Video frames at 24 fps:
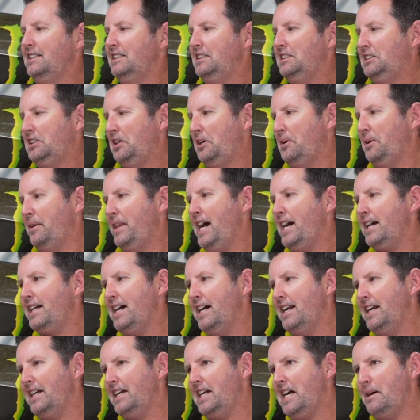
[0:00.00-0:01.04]
So that
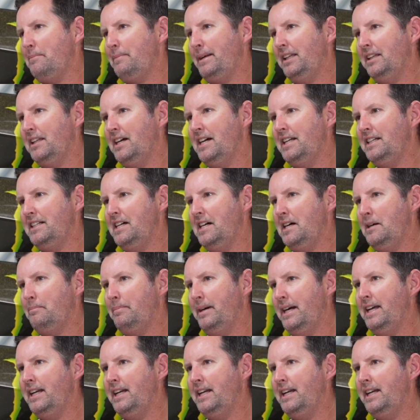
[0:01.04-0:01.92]
kind of got me lined up.